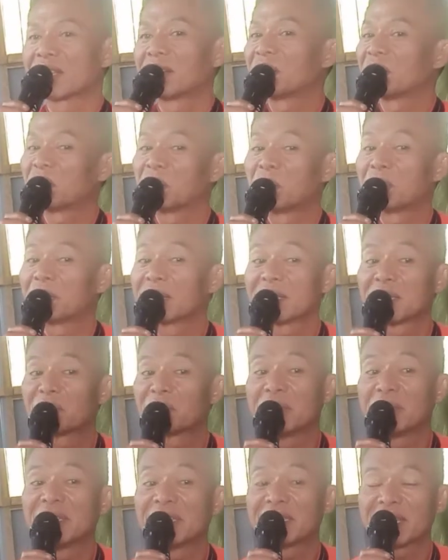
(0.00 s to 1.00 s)
or what has
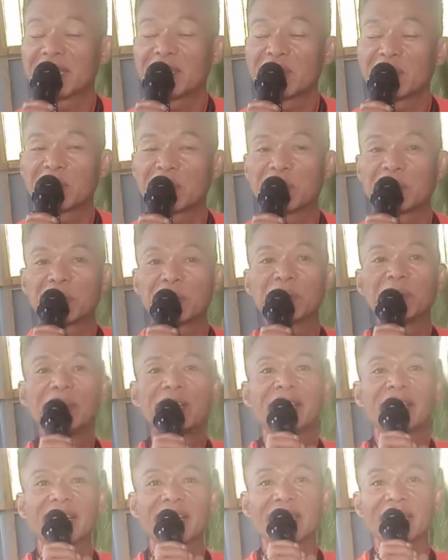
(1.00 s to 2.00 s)
been sent to you
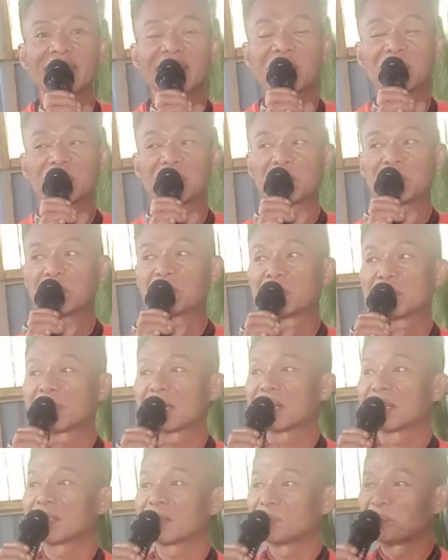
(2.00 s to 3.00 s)
in our group chat.